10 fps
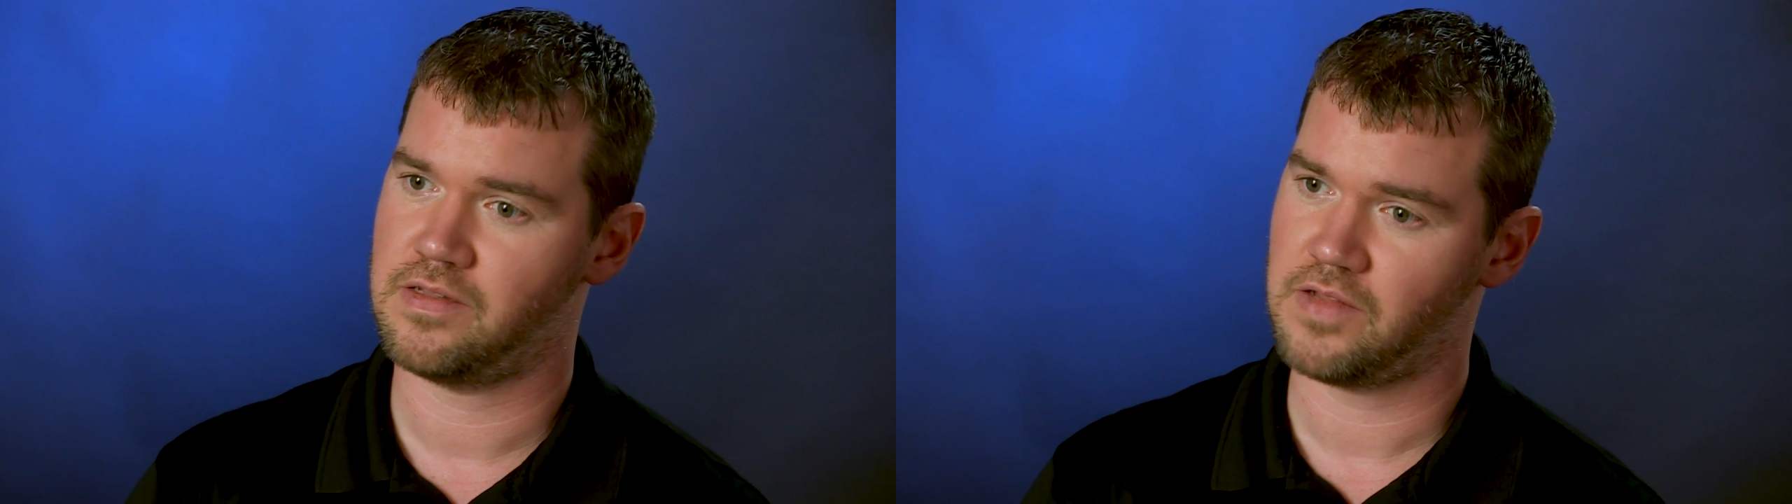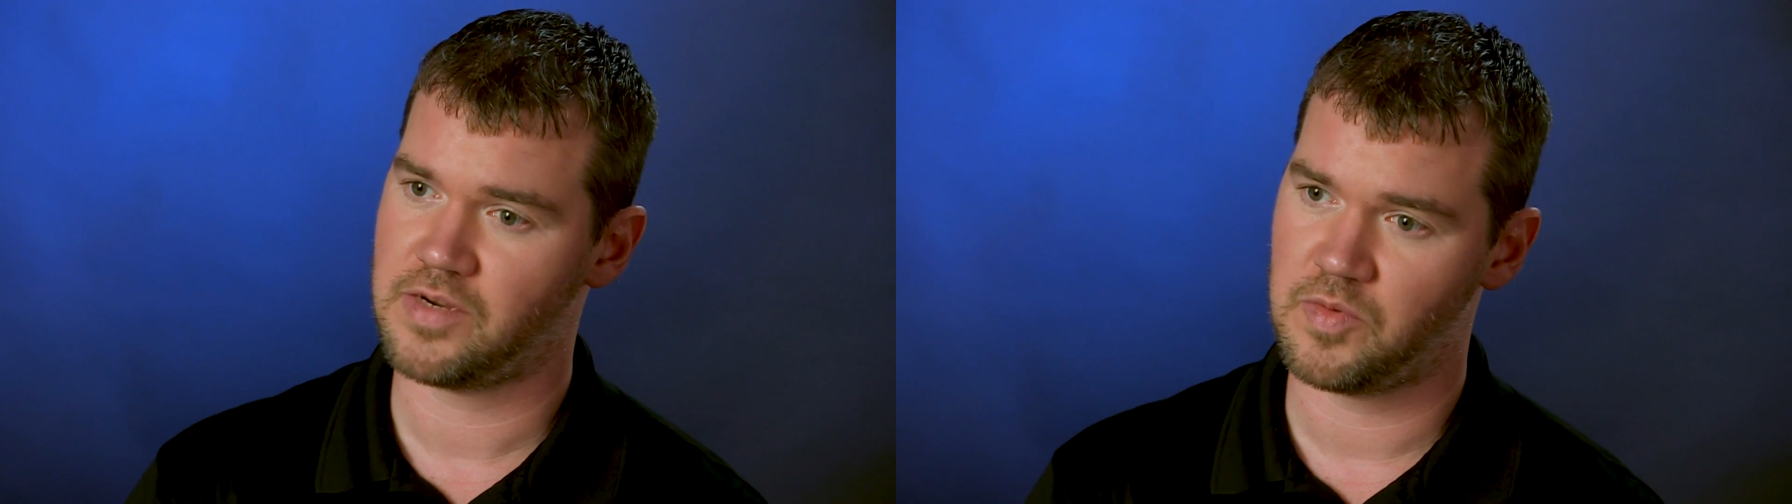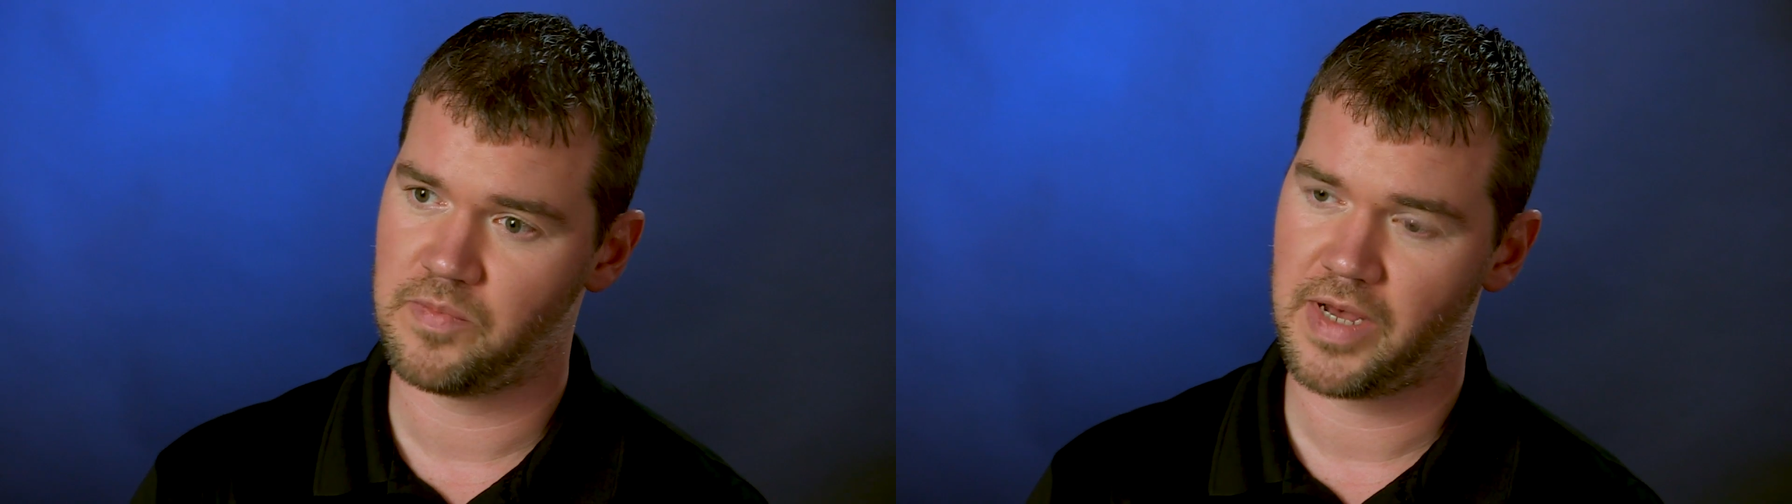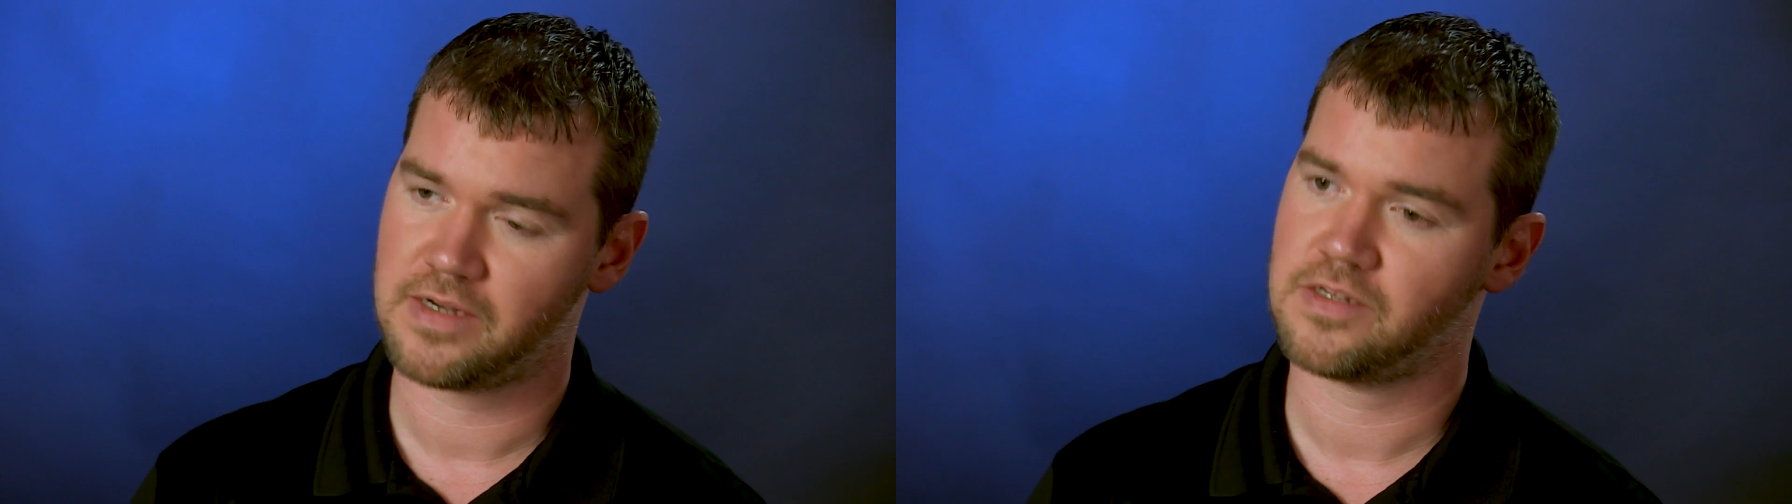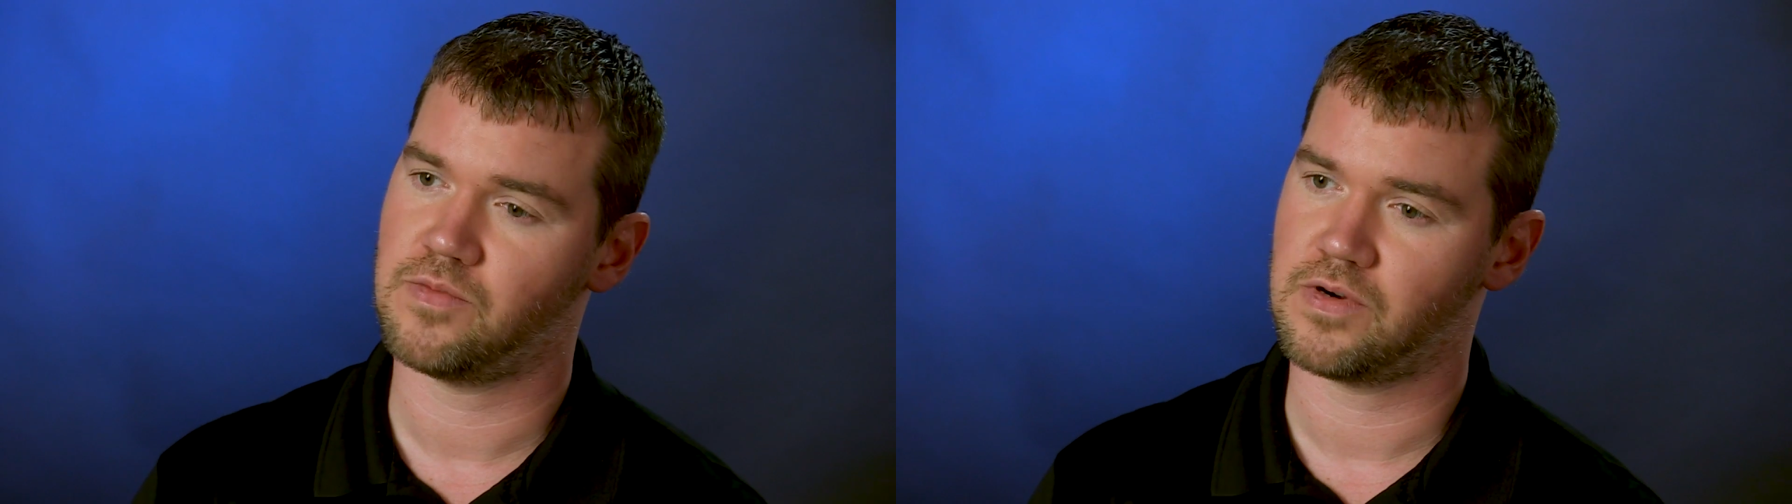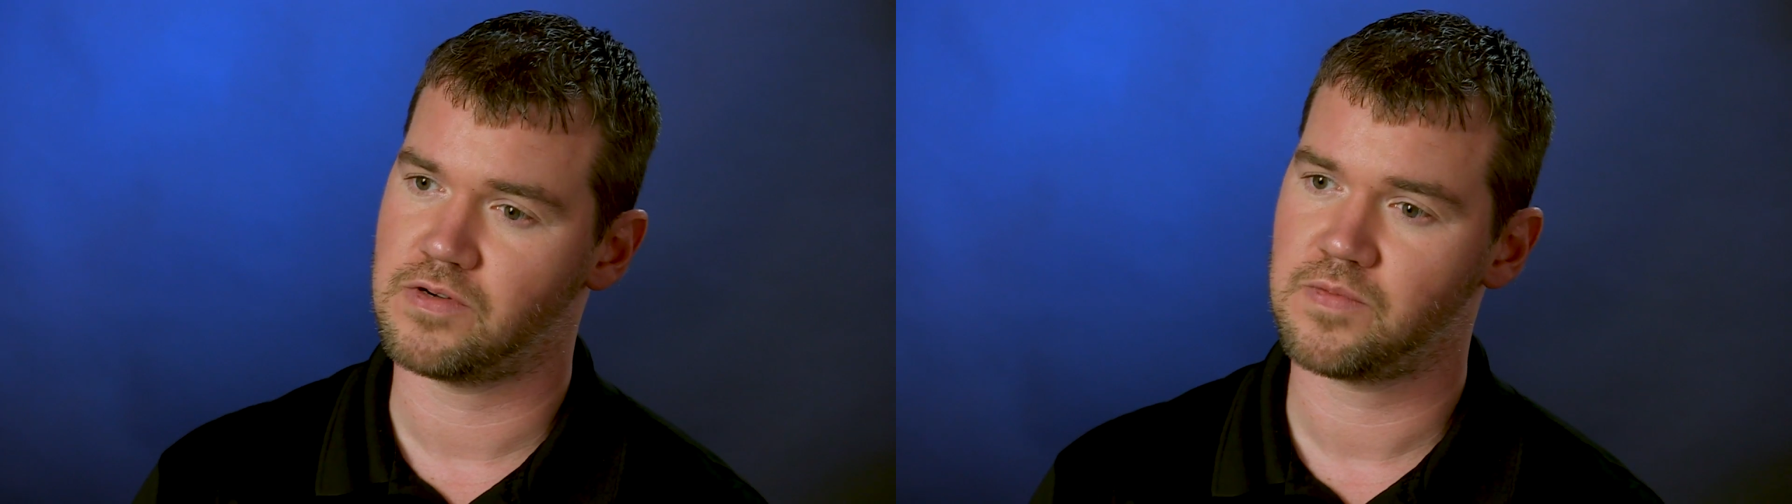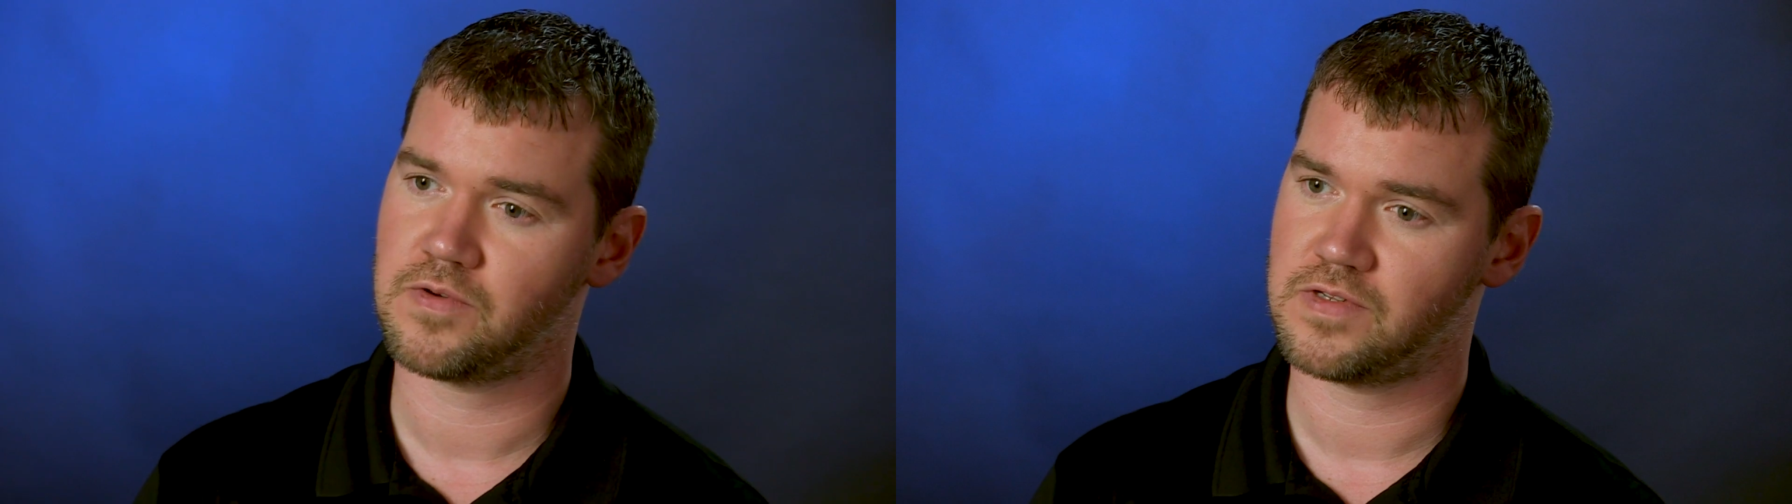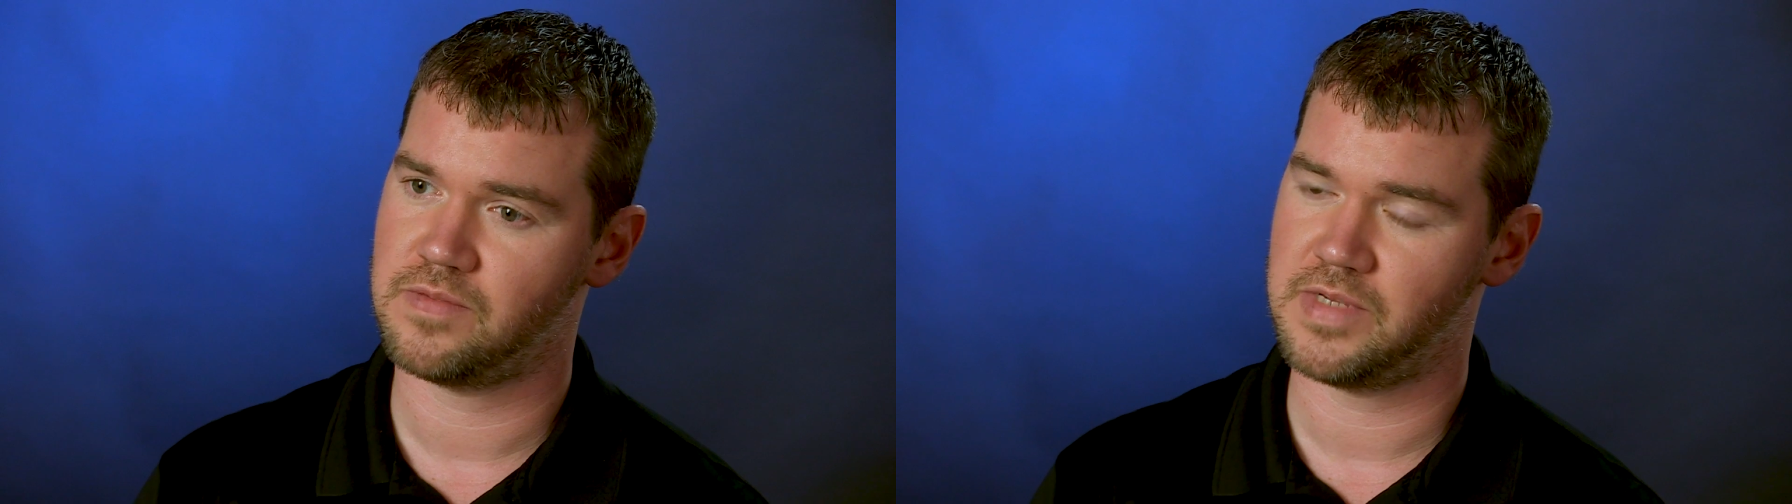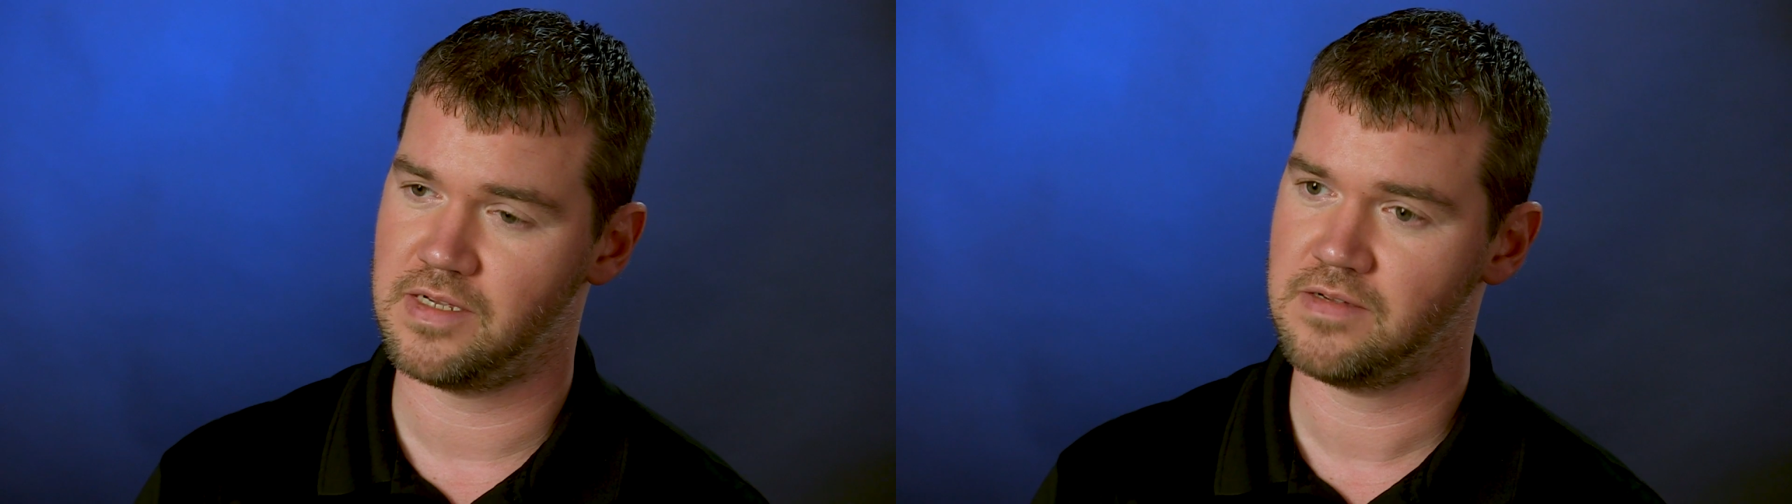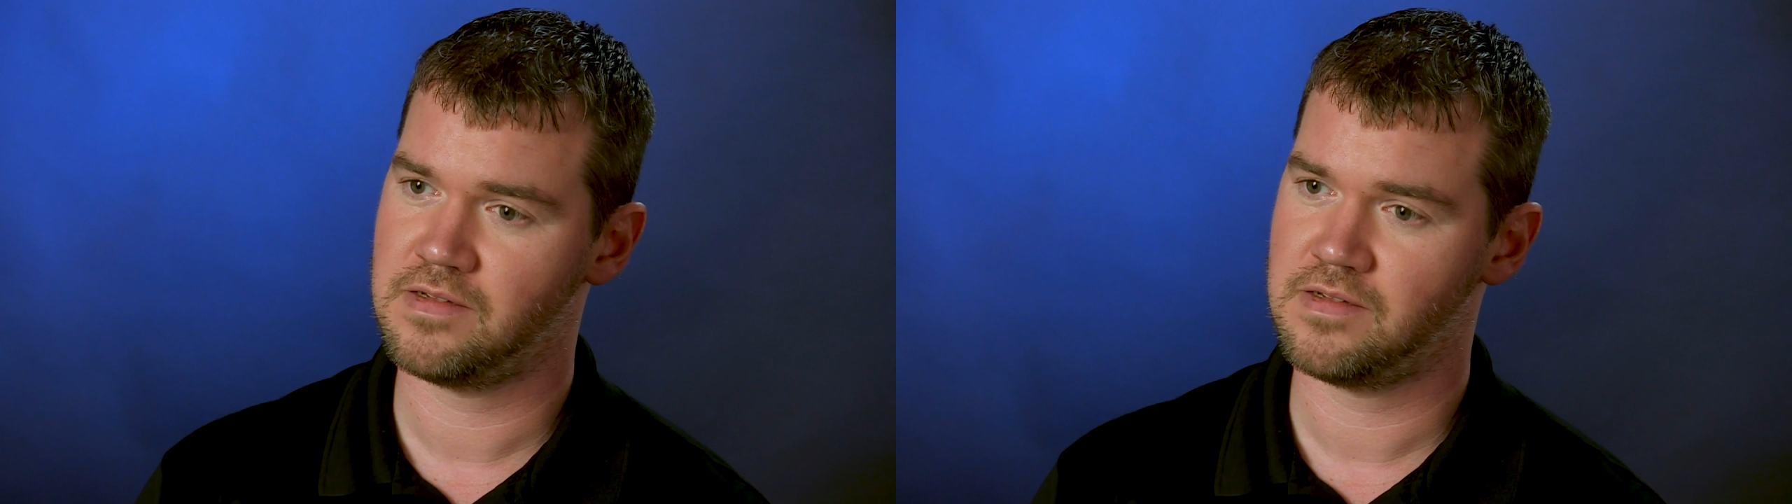the labrum back to where it was supposed to be.